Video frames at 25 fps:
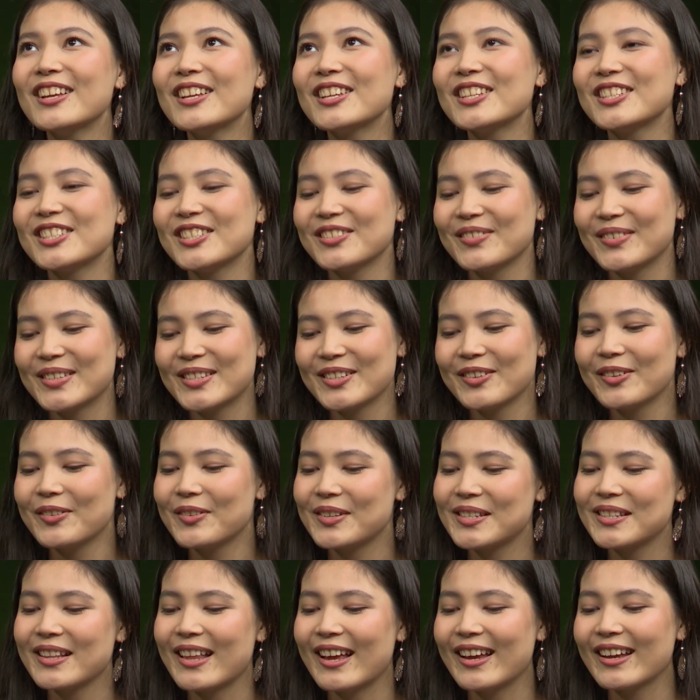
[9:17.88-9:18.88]
She was
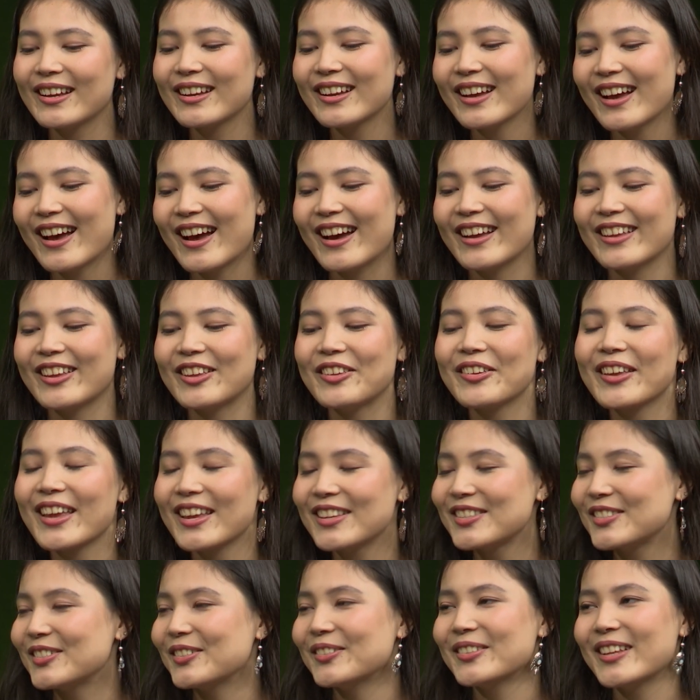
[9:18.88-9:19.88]
always like, you
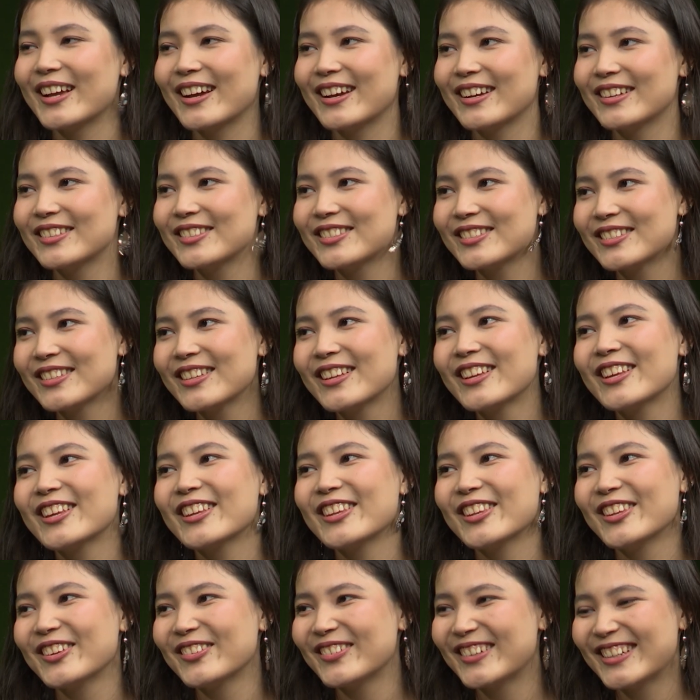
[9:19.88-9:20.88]
can do that.
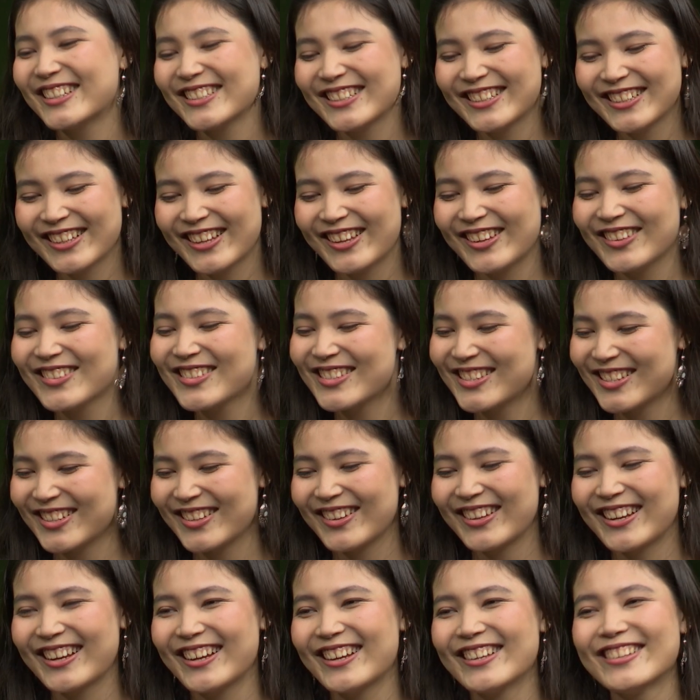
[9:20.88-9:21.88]
You're the good
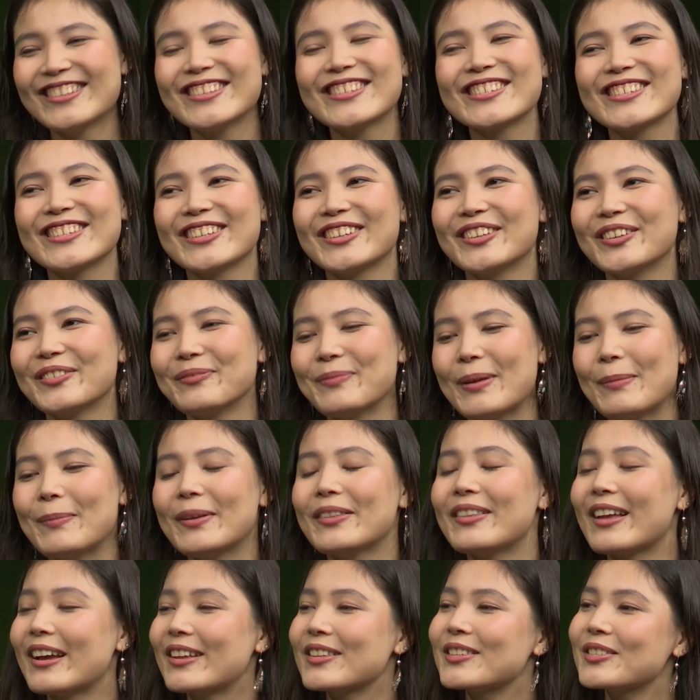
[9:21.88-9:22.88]
student. So maybe
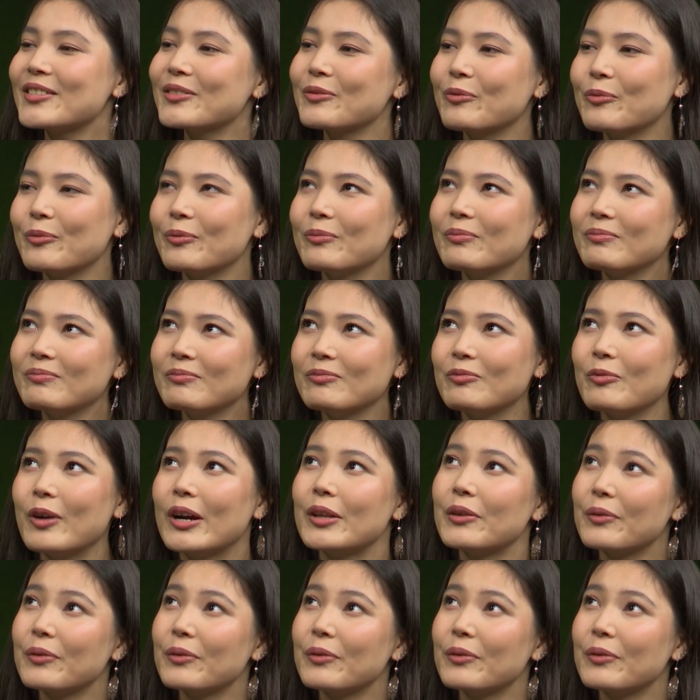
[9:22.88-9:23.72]
that's one of